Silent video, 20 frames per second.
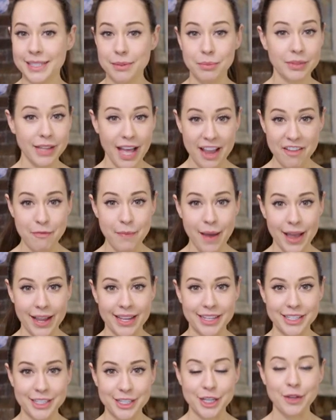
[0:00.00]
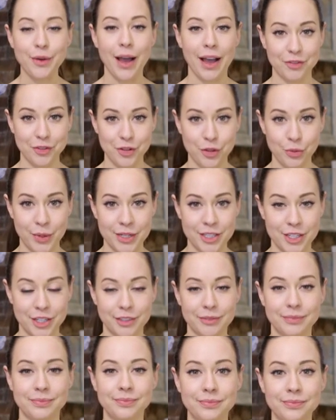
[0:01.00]
some life back into you after the
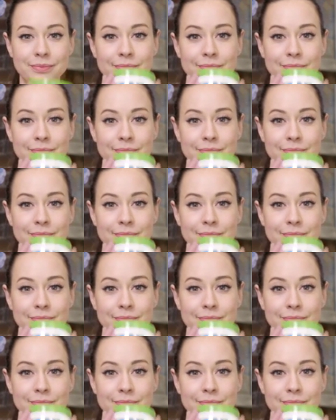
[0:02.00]
winter.